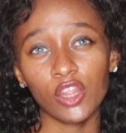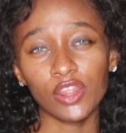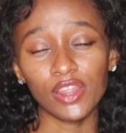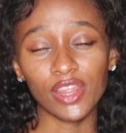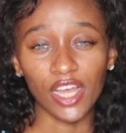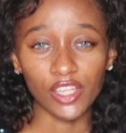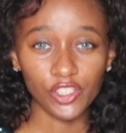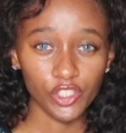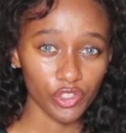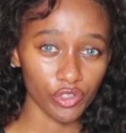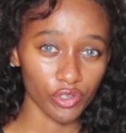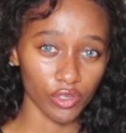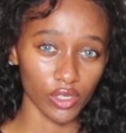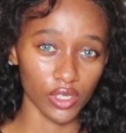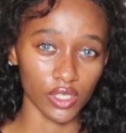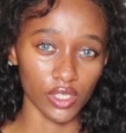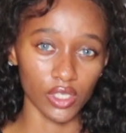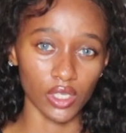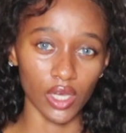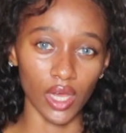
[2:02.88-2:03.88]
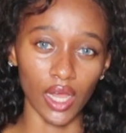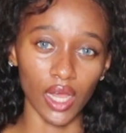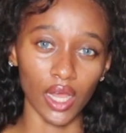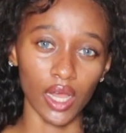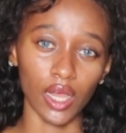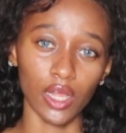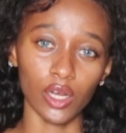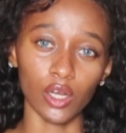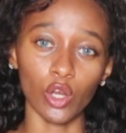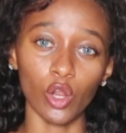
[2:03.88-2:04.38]
naturally,
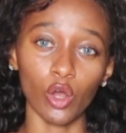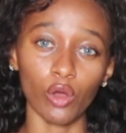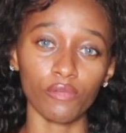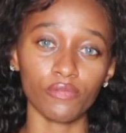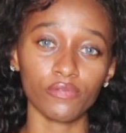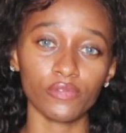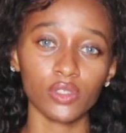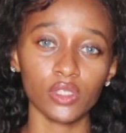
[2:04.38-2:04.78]
I love